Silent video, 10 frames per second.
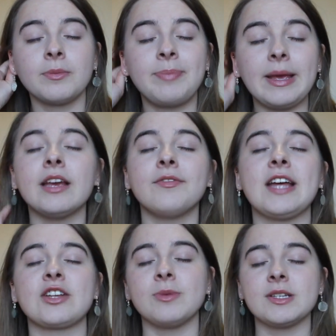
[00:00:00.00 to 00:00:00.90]
being of
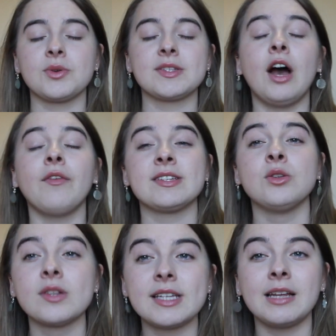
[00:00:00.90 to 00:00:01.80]
detriment to yourself is
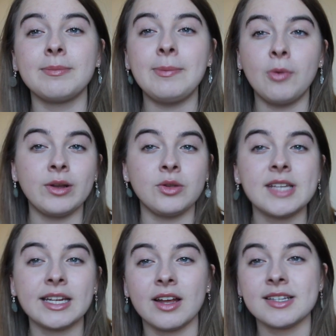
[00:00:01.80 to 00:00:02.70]
not telling people when your
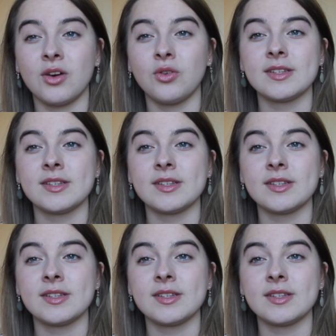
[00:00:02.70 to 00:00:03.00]
deadlines are,